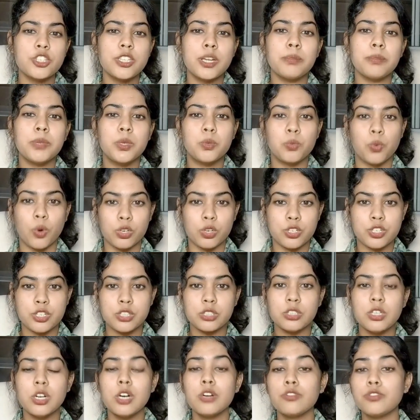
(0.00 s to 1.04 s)
them in
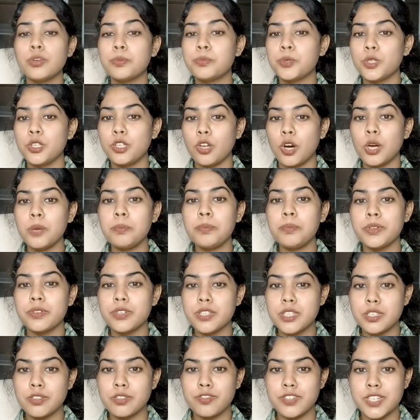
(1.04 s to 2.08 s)
water for prolonged
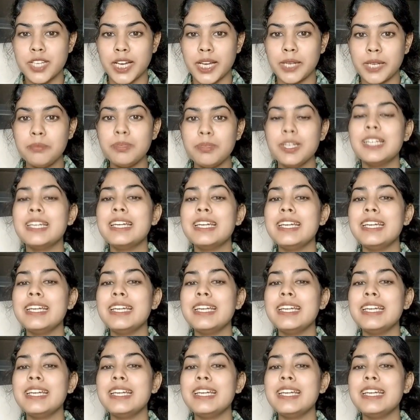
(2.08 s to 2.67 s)
periods of time,